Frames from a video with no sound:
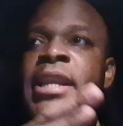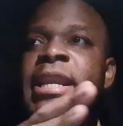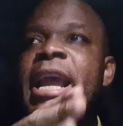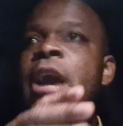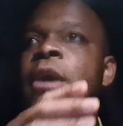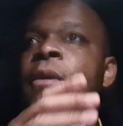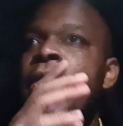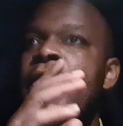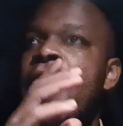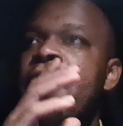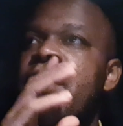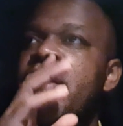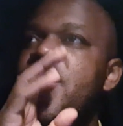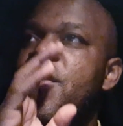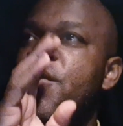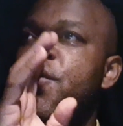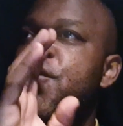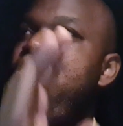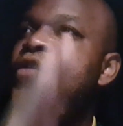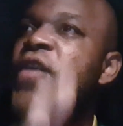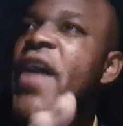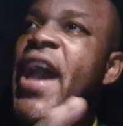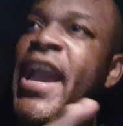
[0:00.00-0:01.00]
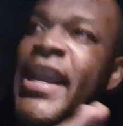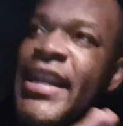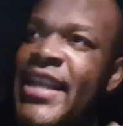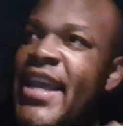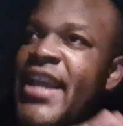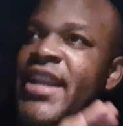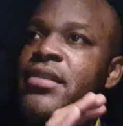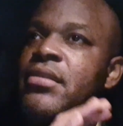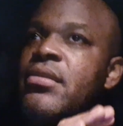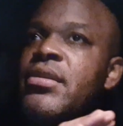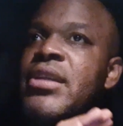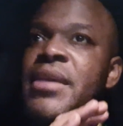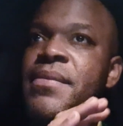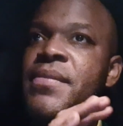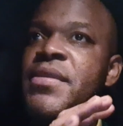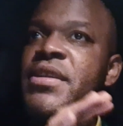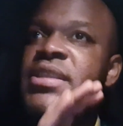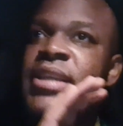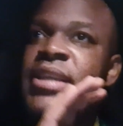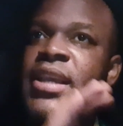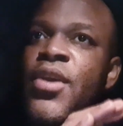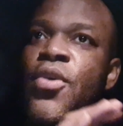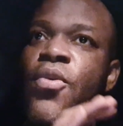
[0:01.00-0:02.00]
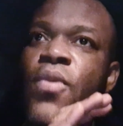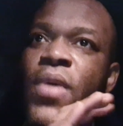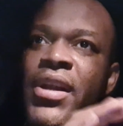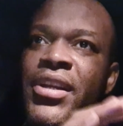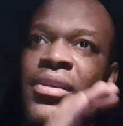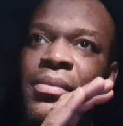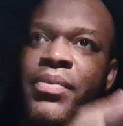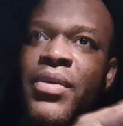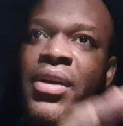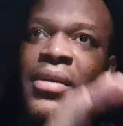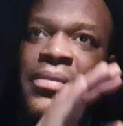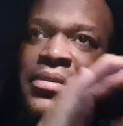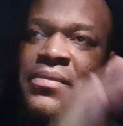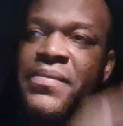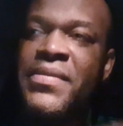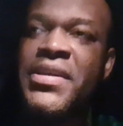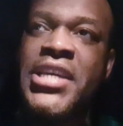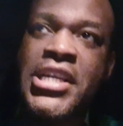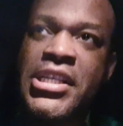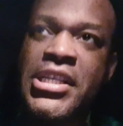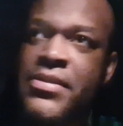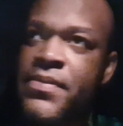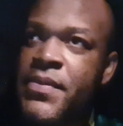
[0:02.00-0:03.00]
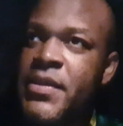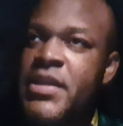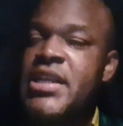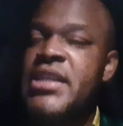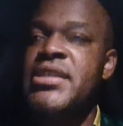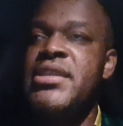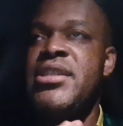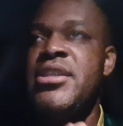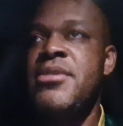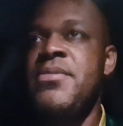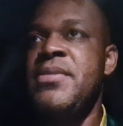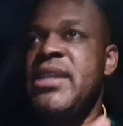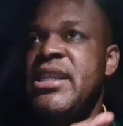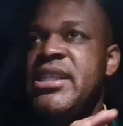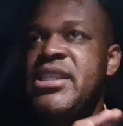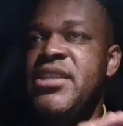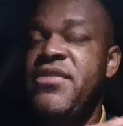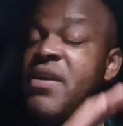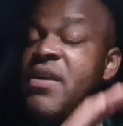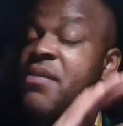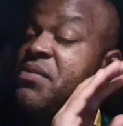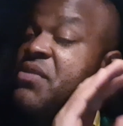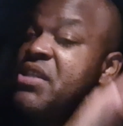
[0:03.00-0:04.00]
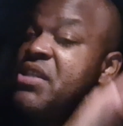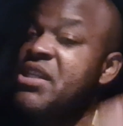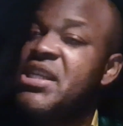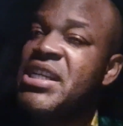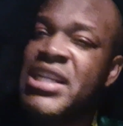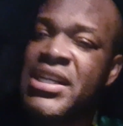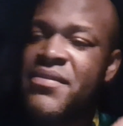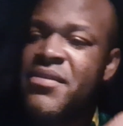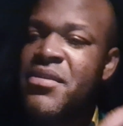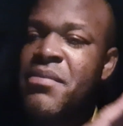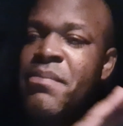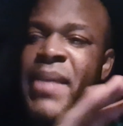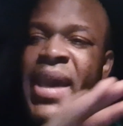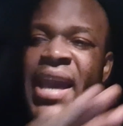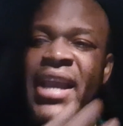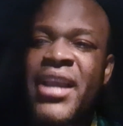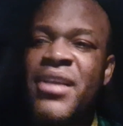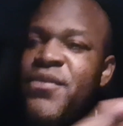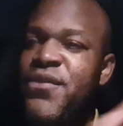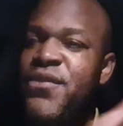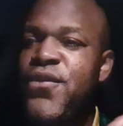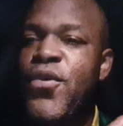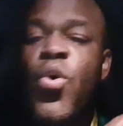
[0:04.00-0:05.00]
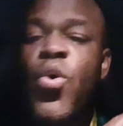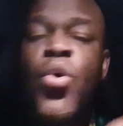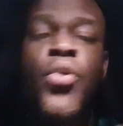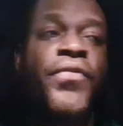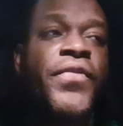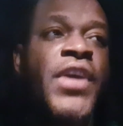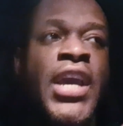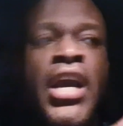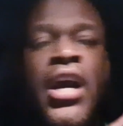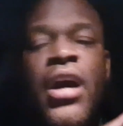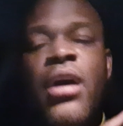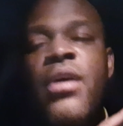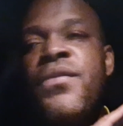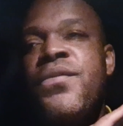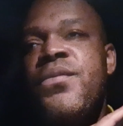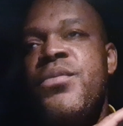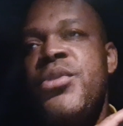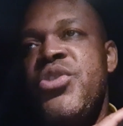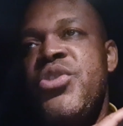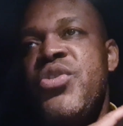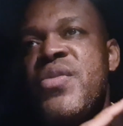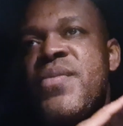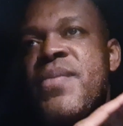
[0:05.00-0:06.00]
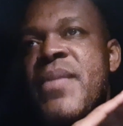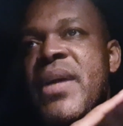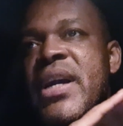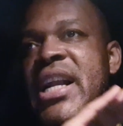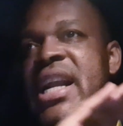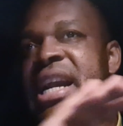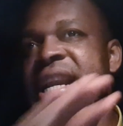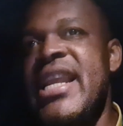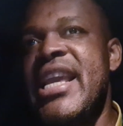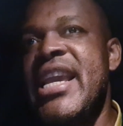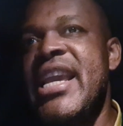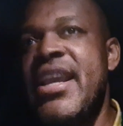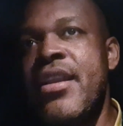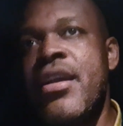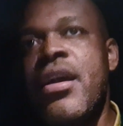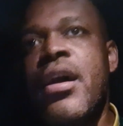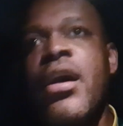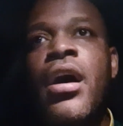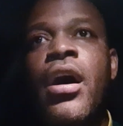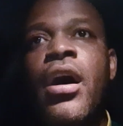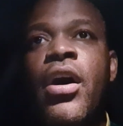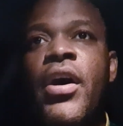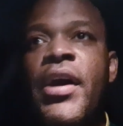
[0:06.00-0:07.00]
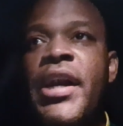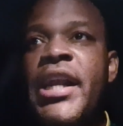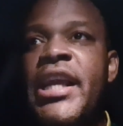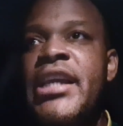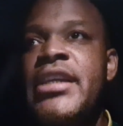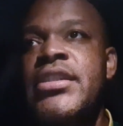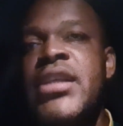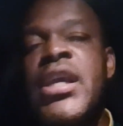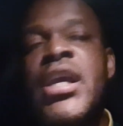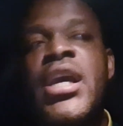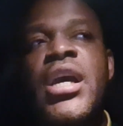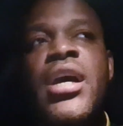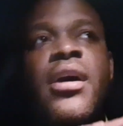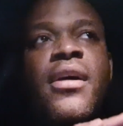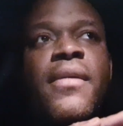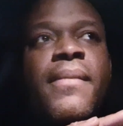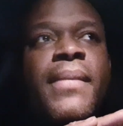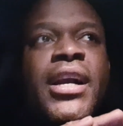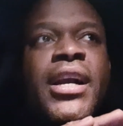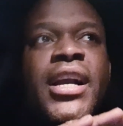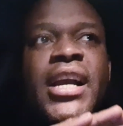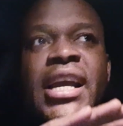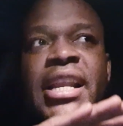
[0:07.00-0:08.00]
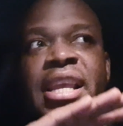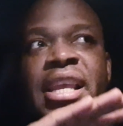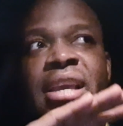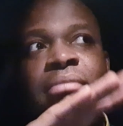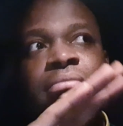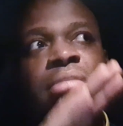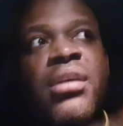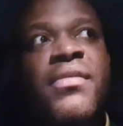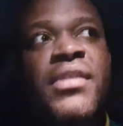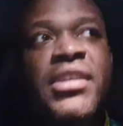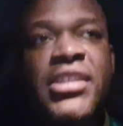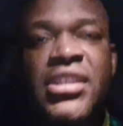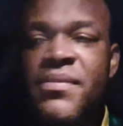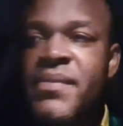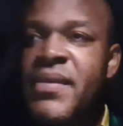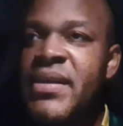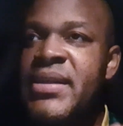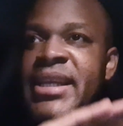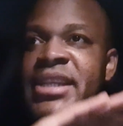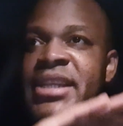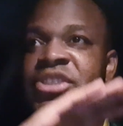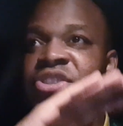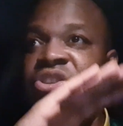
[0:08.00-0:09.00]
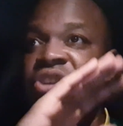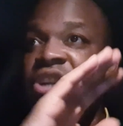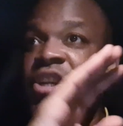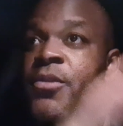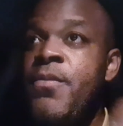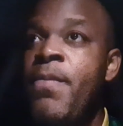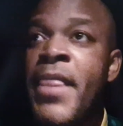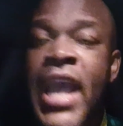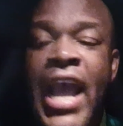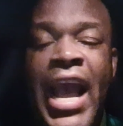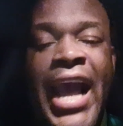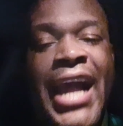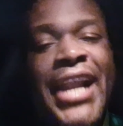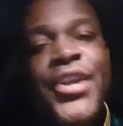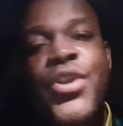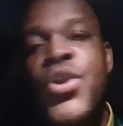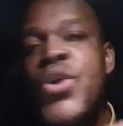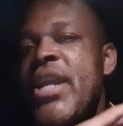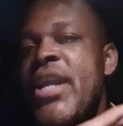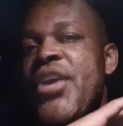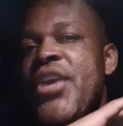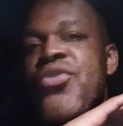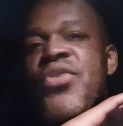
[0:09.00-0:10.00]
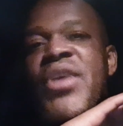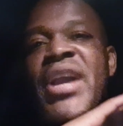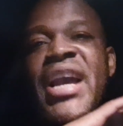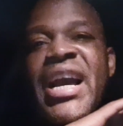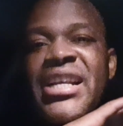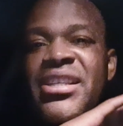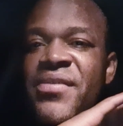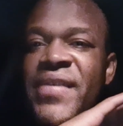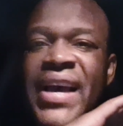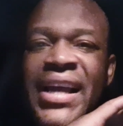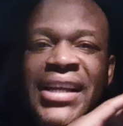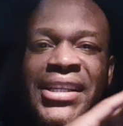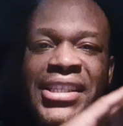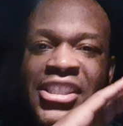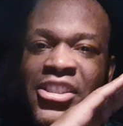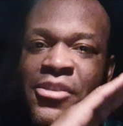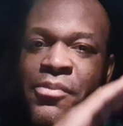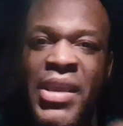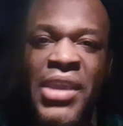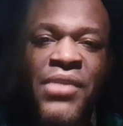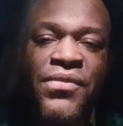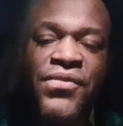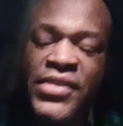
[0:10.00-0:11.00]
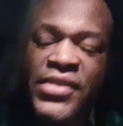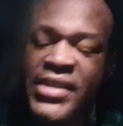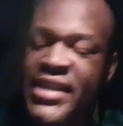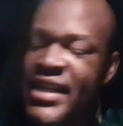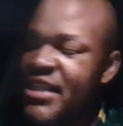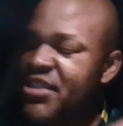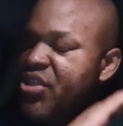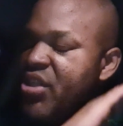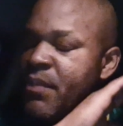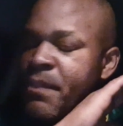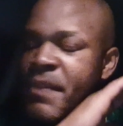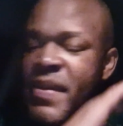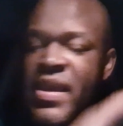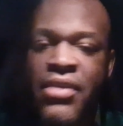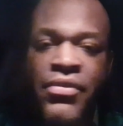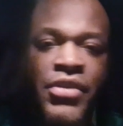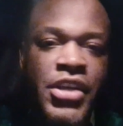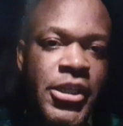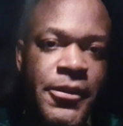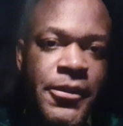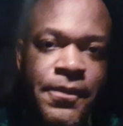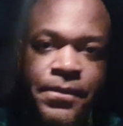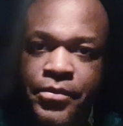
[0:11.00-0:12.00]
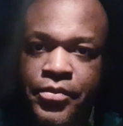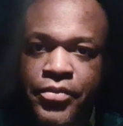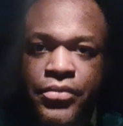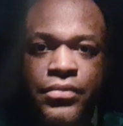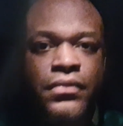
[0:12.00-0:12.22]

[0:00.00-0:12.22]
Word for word: Now, the fact that, let me tell you what the problem is, because it seems as if I'm seeing the, the back and forth of between my Ghanaian audience, uh, my Ghanaian brothers and my Nigerian. I know that you guys have had this beef with Nigeria, period.